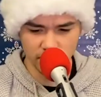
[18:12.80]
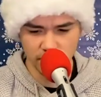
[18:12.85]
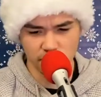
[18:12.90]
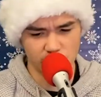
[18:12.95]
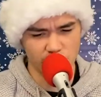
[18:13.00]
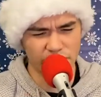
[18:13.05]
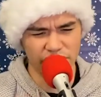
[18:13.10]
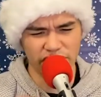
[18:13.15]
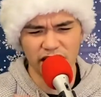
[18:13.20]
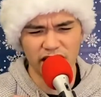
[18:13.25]

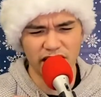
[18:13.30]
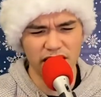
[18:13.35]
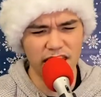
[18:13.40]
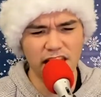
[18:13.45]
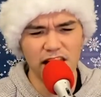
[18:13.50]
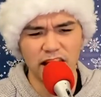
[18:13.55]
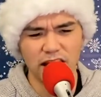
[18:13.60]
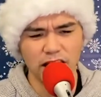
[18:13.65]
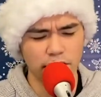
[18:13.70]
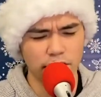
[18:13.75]
Not
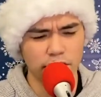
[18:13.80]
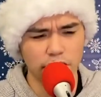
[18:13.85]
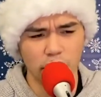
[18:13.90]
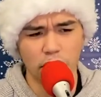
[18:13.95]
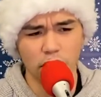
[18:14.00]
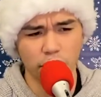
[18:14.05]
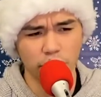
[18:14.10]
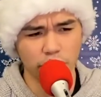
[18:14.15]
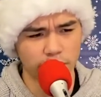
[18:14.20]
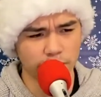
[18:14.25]
any
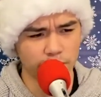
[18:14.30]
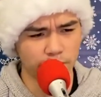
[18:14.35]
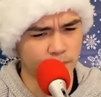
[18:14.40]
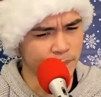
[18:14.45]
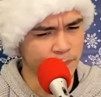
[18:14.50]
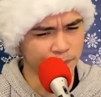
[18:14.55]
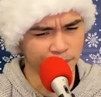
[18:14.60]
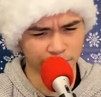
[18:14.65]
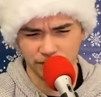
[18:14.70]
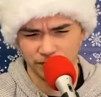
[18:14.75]
dollar.
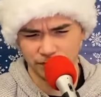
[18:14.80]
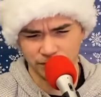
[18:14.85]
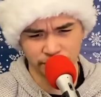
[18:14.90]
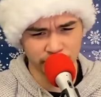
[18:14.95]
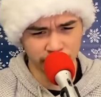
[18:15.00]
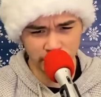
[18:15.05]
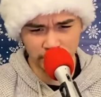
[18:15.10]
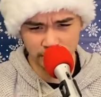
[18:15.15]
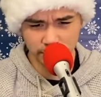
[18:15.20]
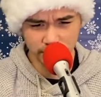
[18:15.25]

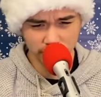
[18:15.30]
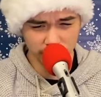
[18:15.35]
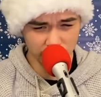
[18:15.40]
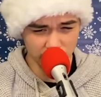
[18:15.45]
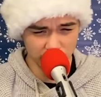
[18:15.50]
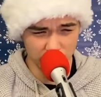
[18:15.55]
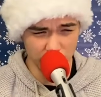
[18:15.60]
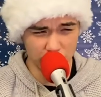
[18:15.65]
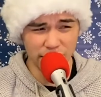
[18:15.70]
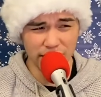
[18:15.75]

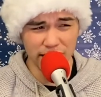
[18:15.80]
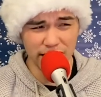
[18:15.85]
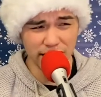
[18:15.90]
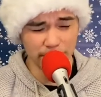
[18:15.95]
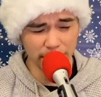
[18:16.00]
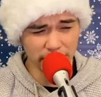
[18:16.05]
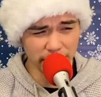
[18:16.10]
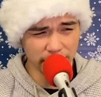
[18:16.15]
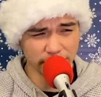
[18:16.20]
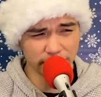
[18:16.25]
Are you kidding
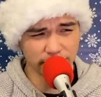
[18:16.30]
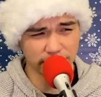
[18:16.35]
me?